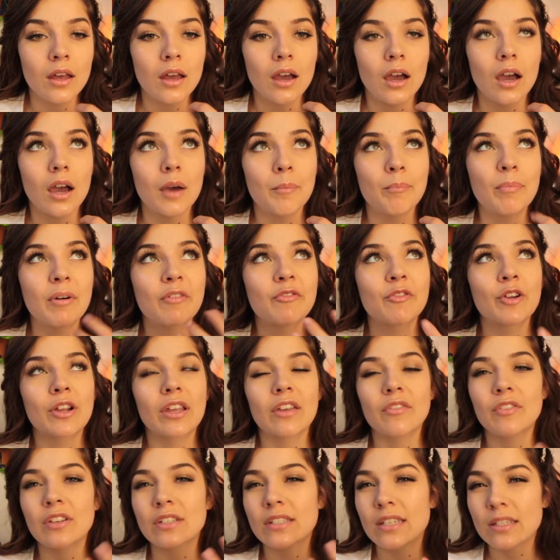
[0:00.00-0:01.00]
Um, but
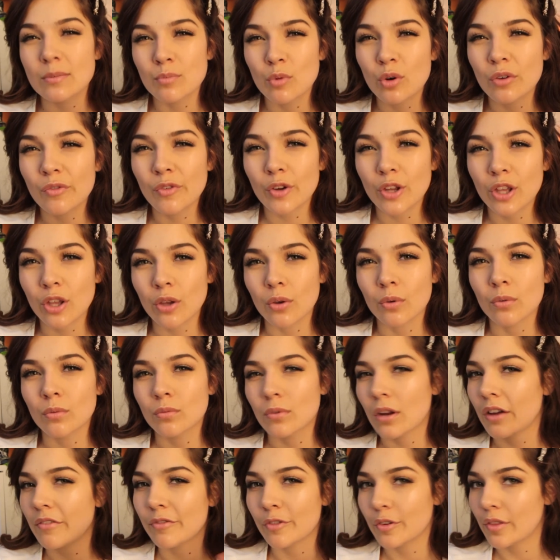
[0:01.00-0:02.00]
forgiveness is more for you,
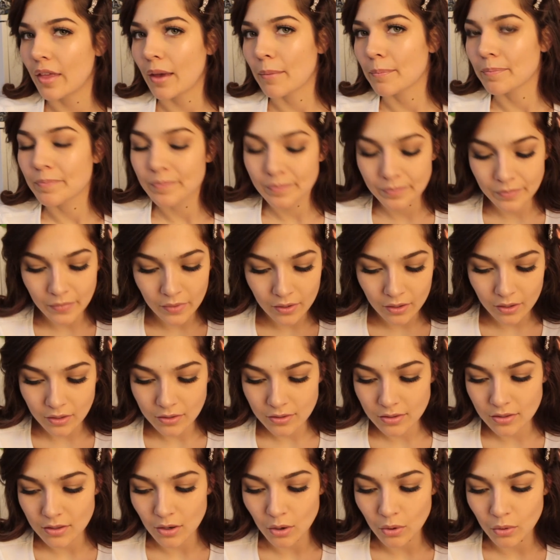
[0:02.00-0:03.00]
not for them.
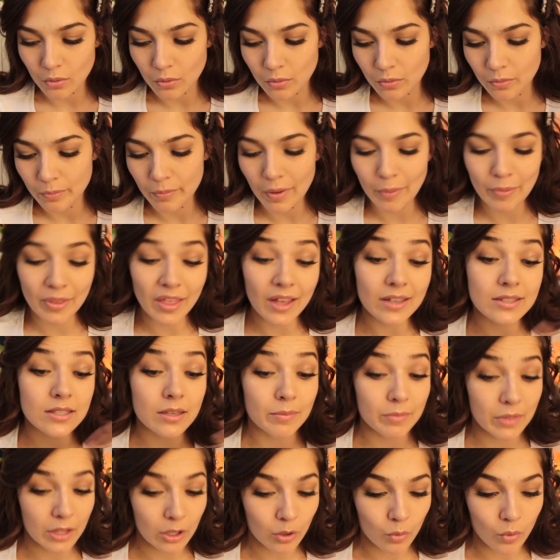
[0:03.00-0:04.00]
So maybe that's
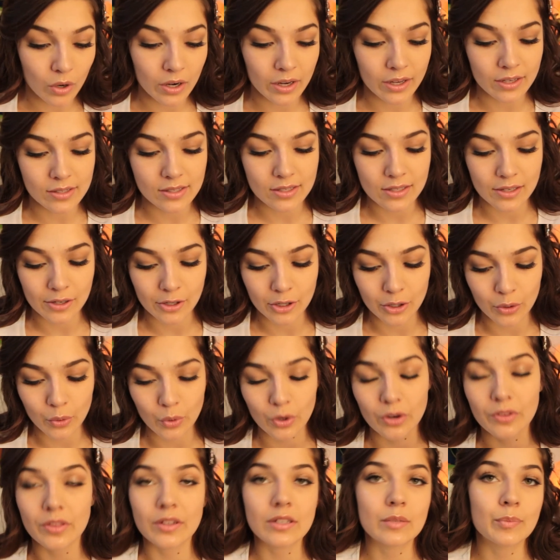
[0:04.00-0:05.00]
something you want to consider
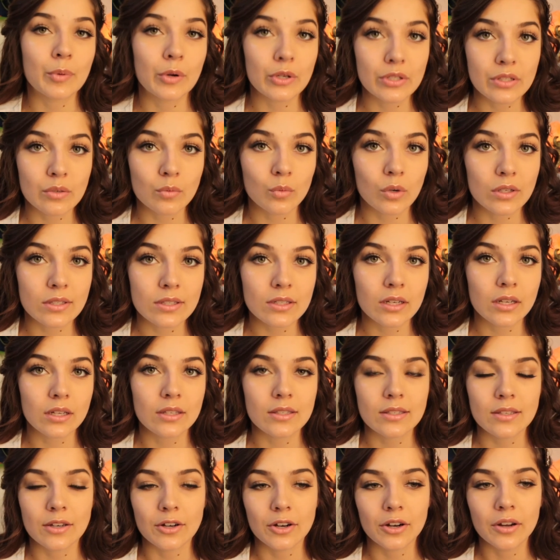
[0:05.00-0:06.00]
or this person wants to
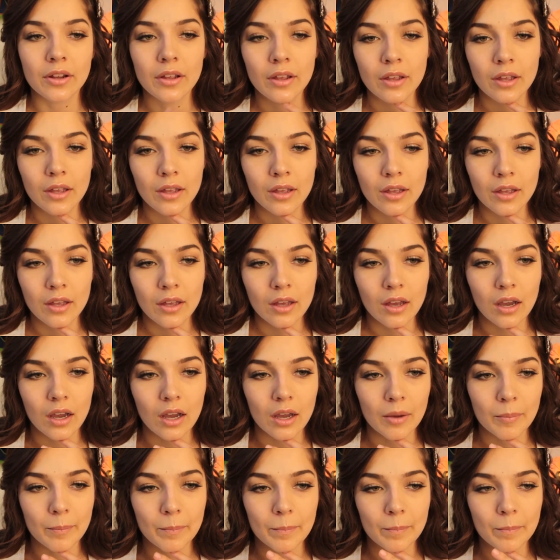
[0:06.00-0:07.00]
consider
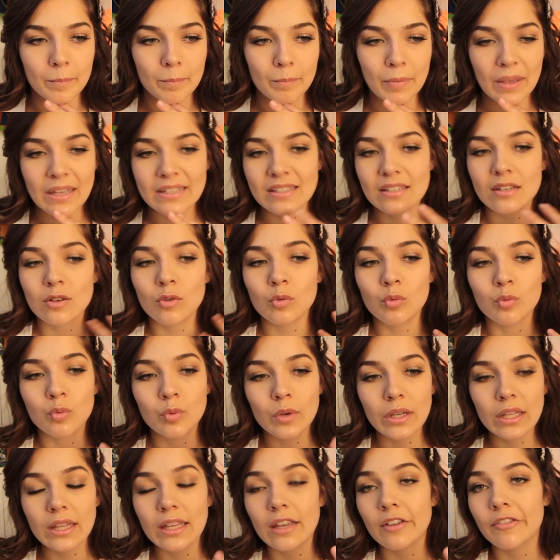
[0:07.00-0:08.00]
um, because it'll
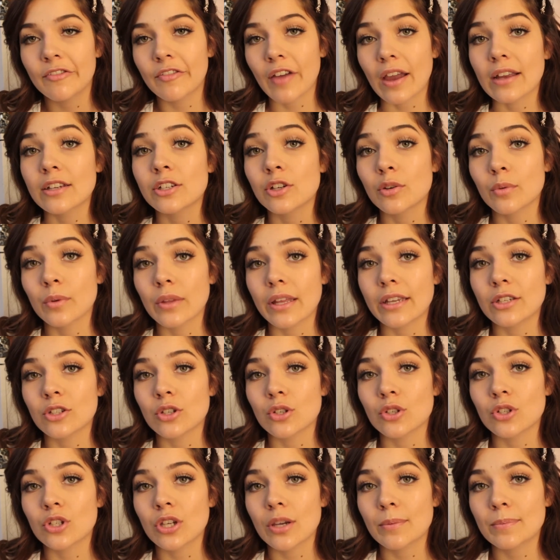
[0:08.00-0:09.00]
really affect your
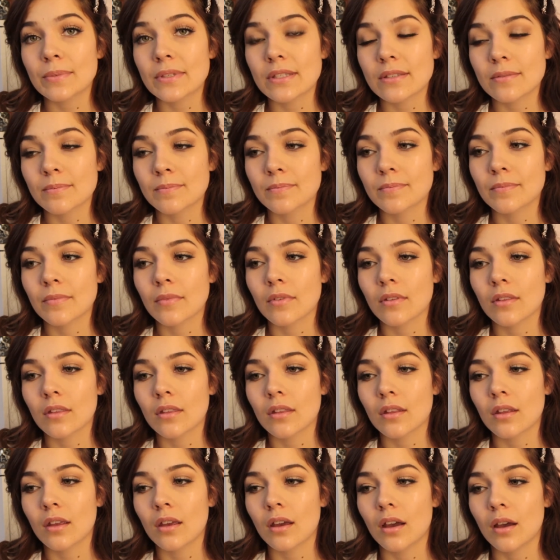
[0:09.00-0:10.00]
relationships
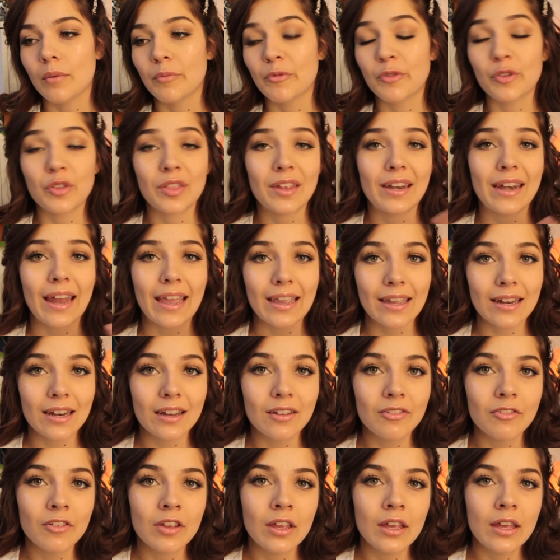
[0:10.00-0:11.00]
um, for the
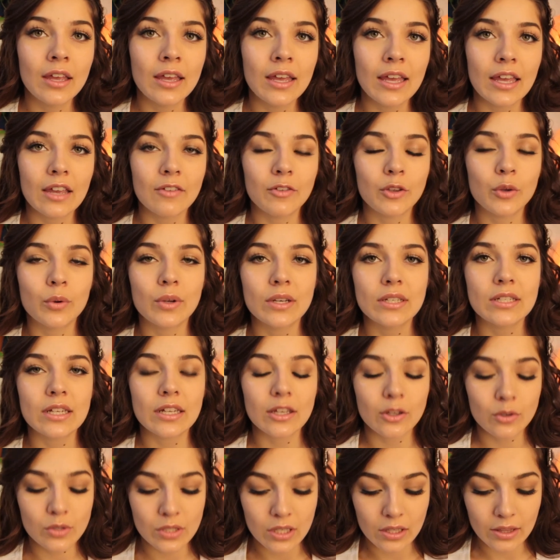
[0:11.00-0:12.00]
negative, if you
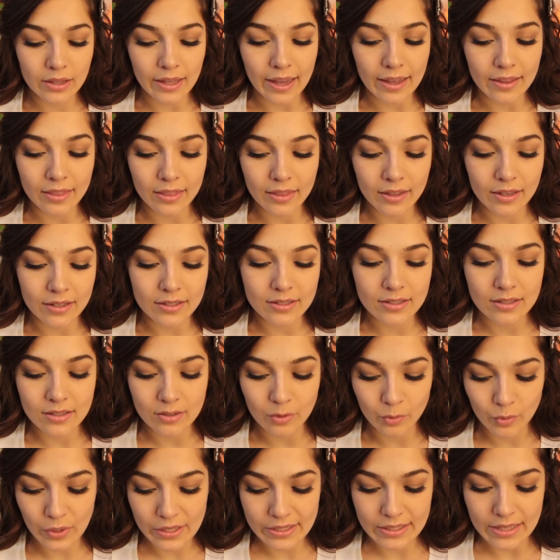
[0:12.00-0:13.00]
continue to let this
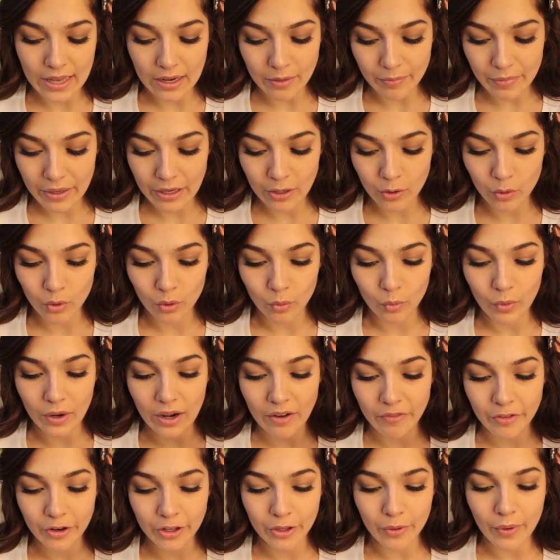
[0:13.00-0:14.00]
resentment or
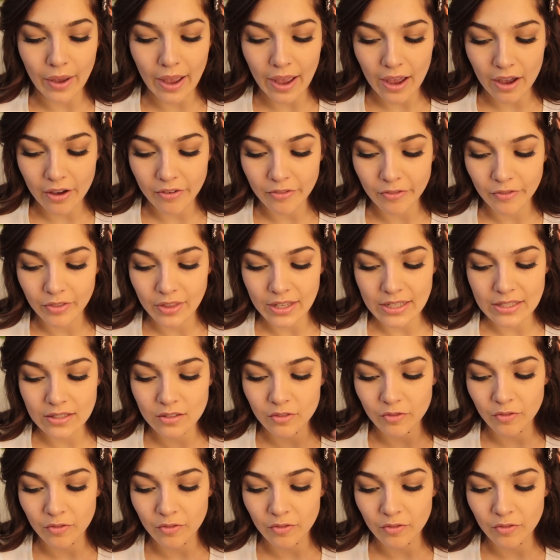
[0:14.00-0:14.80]
whatever you have, these